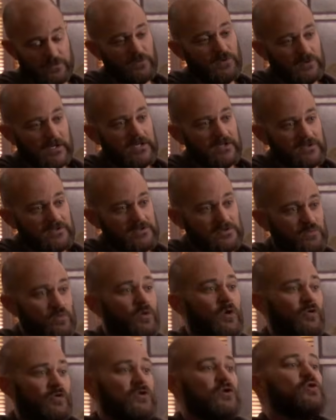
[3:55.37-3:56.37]
will actions,
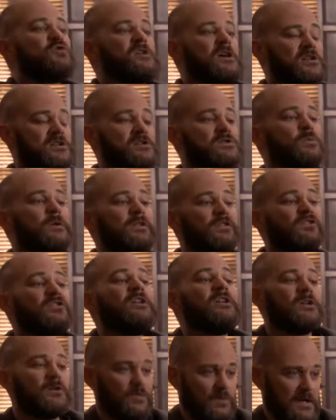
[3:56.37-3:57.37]
of those actions we
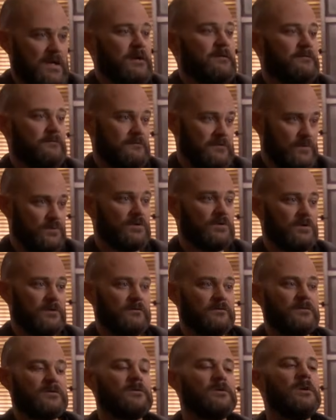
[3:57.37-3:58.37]
think we have free will
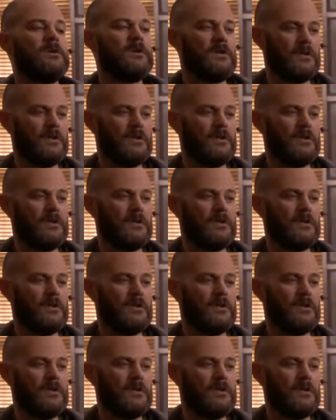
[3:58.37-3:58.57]
over,